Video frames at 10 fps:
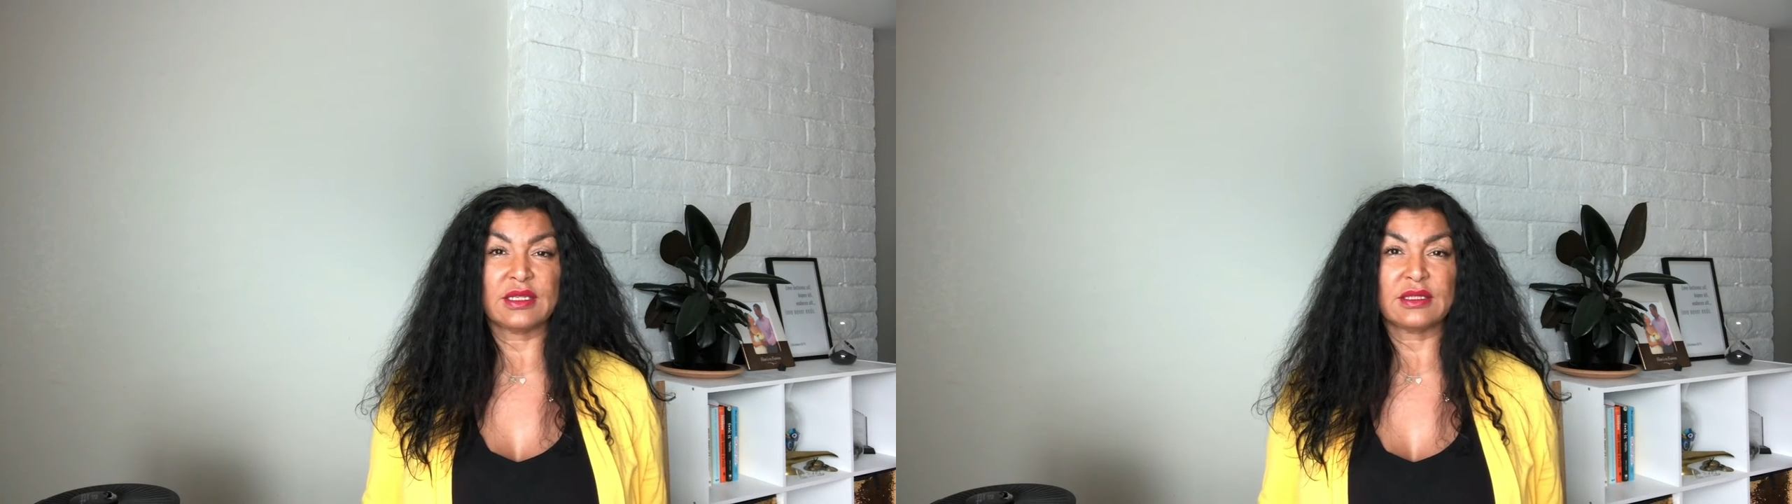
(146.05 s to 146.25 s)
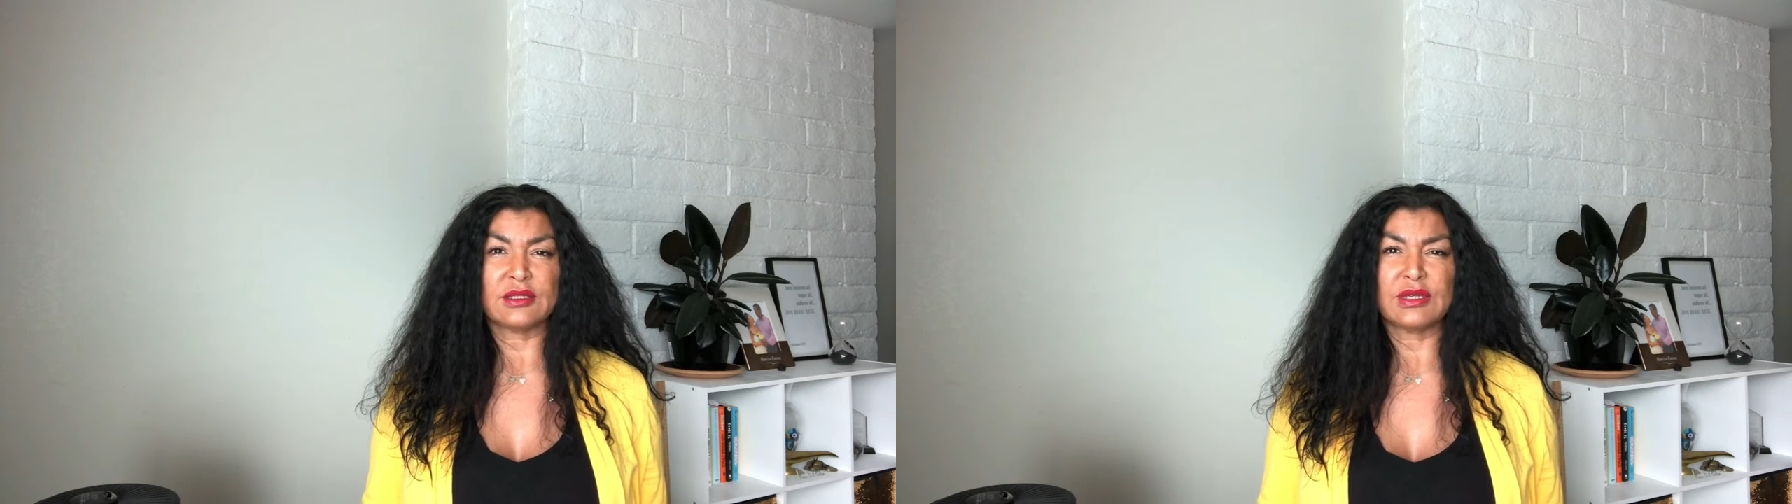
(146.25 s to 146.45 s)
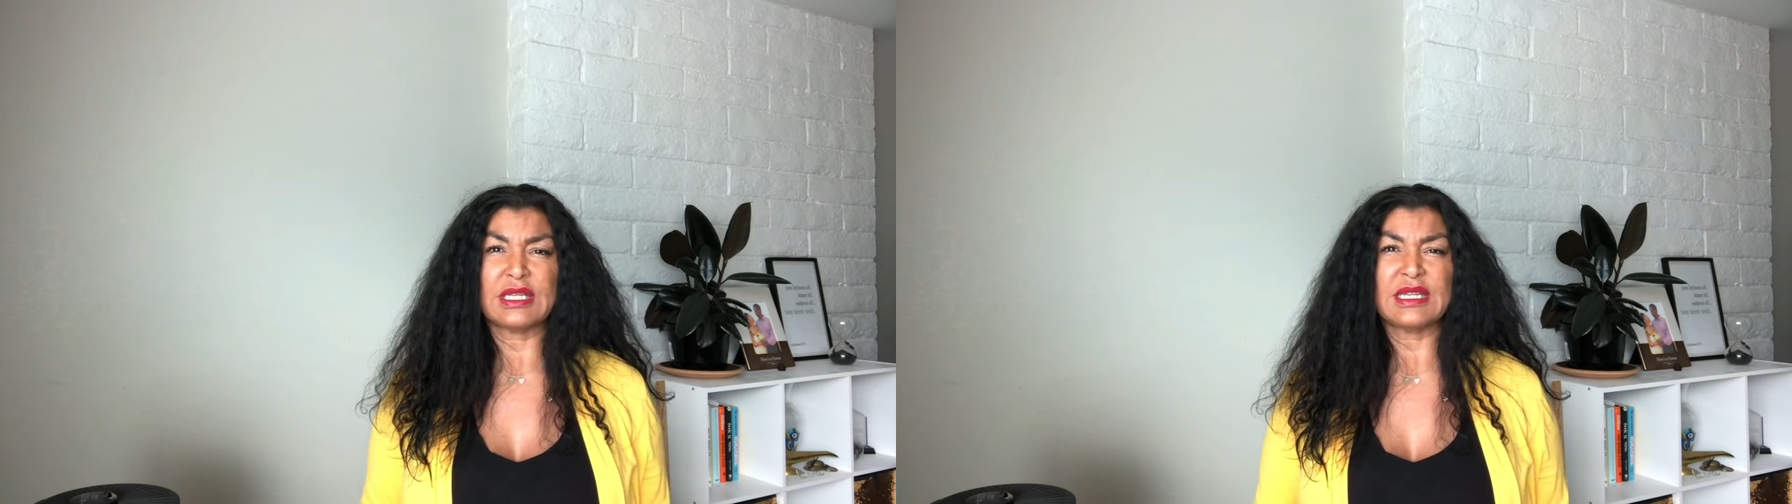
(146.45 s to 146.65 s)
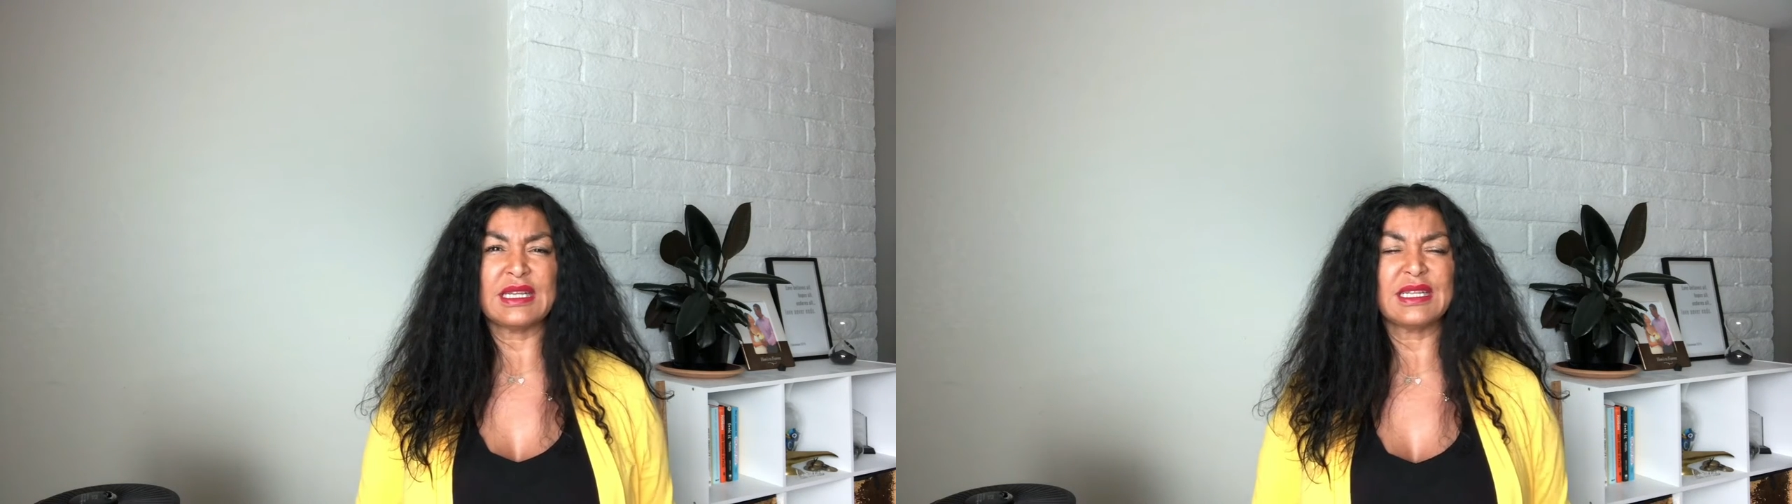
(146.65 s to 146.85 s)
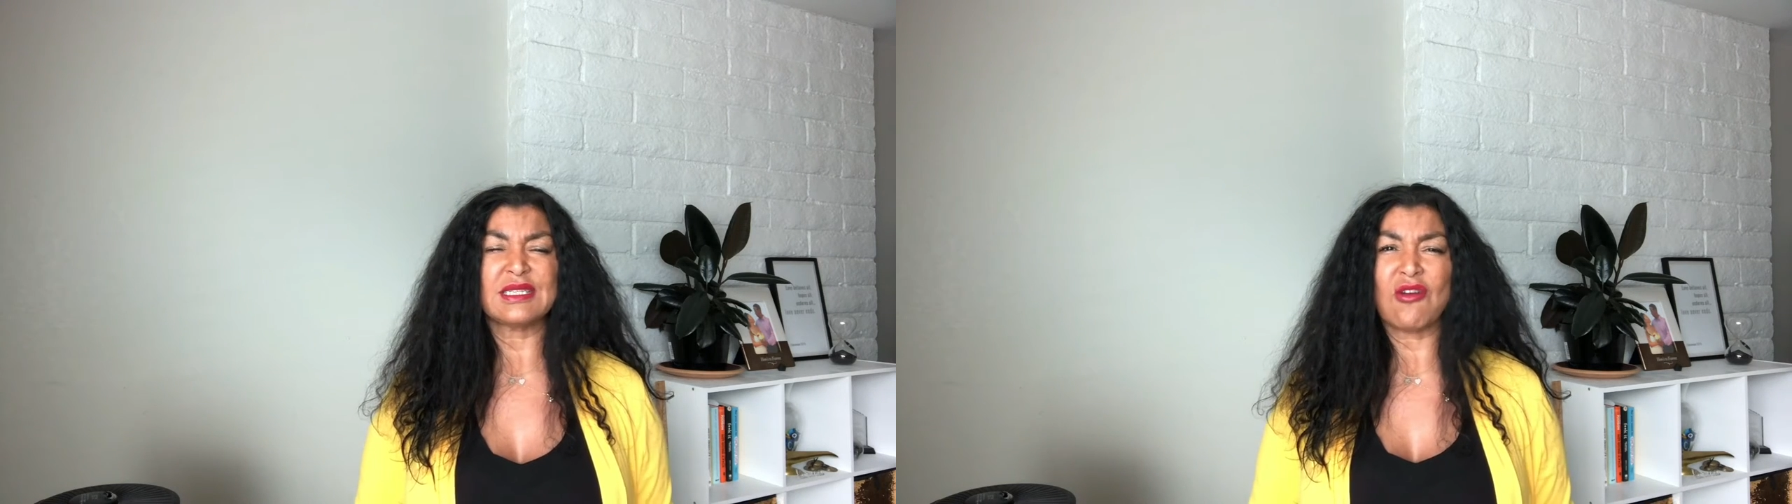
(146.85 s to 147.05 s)
So it, it
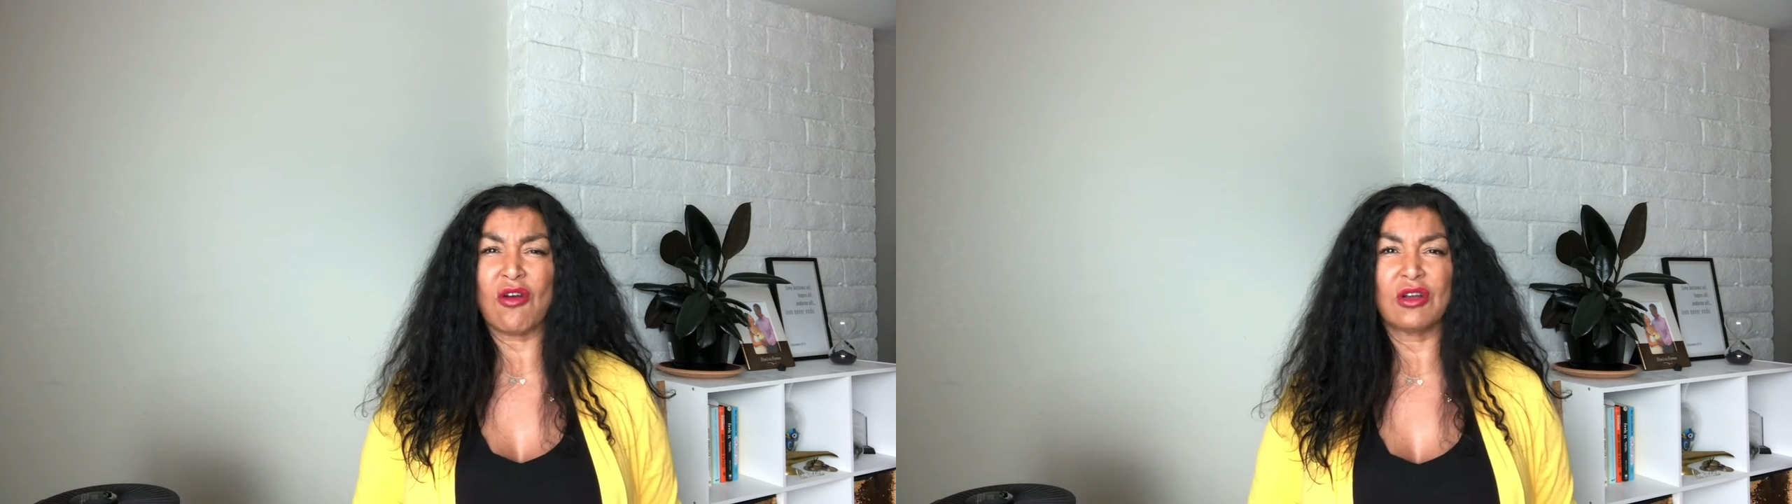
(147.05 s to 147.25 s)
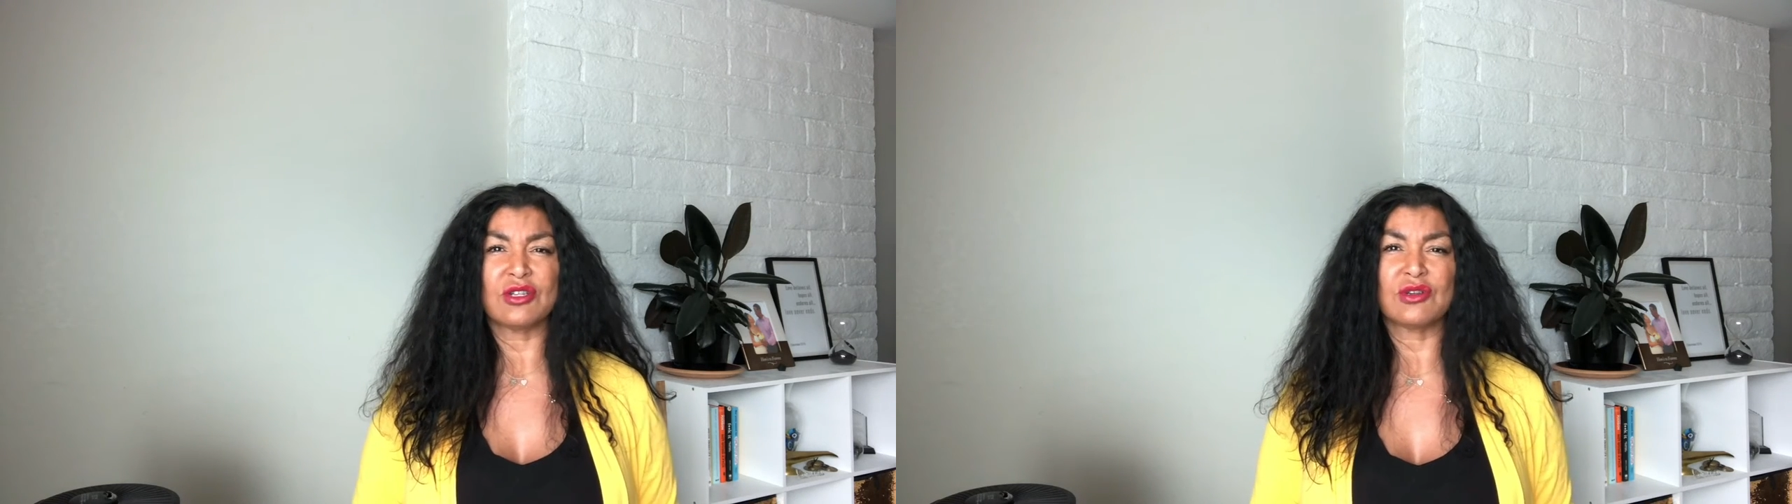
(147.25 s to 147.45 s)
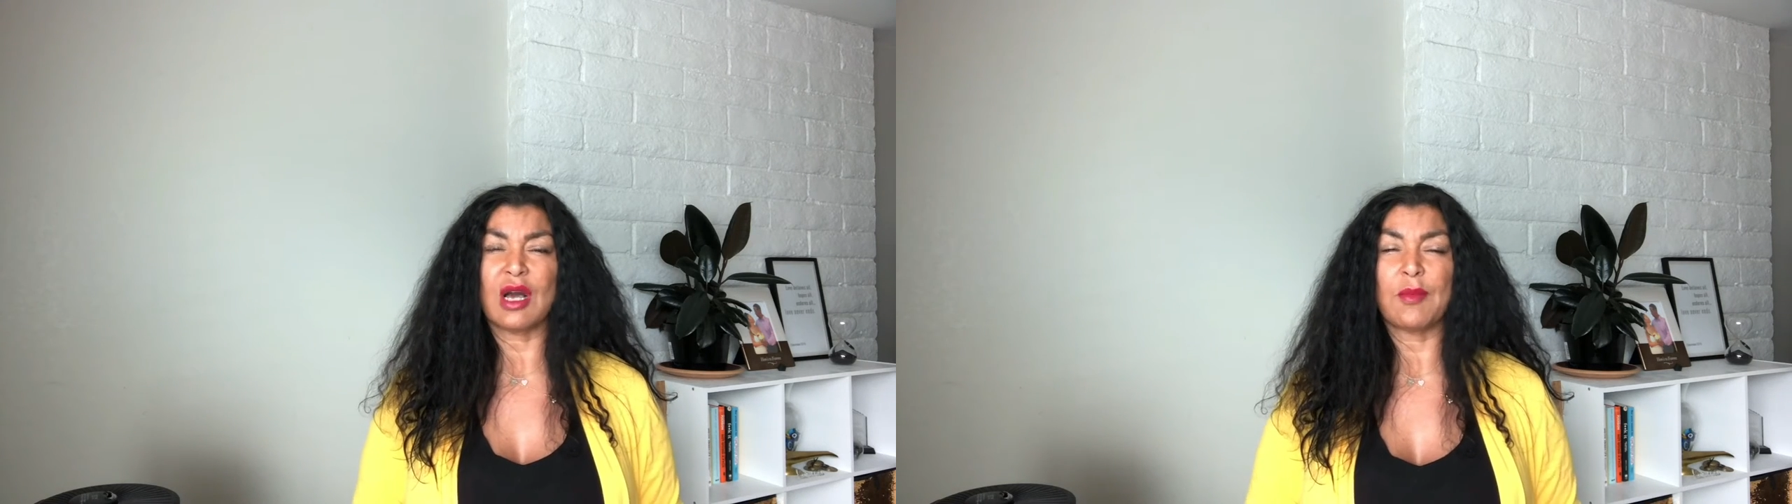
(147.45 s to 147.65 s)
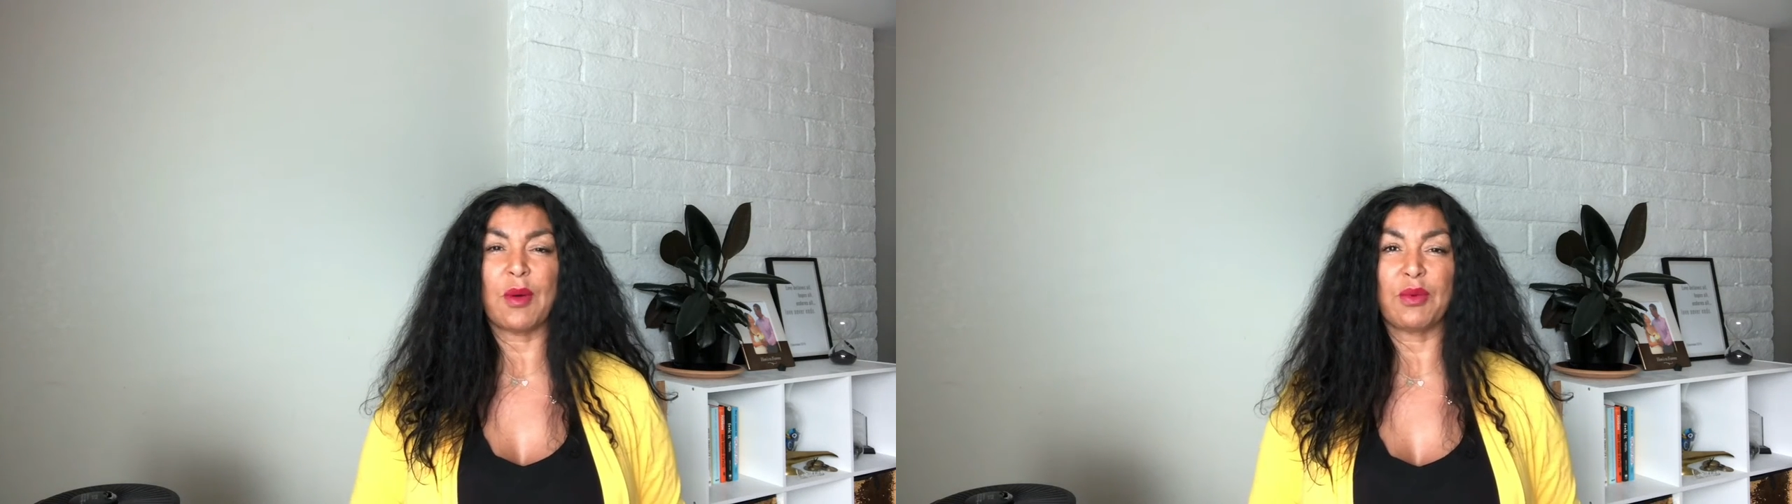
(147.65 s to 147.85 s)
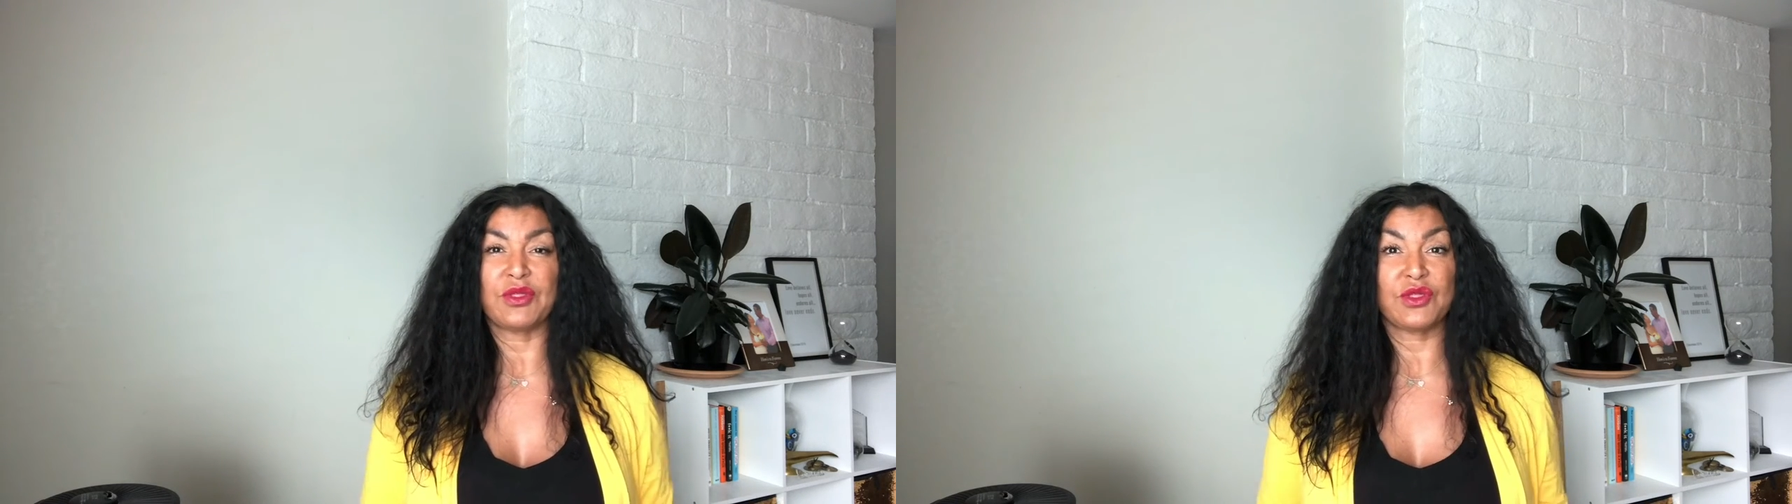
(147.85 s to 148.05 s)
is hard to come up with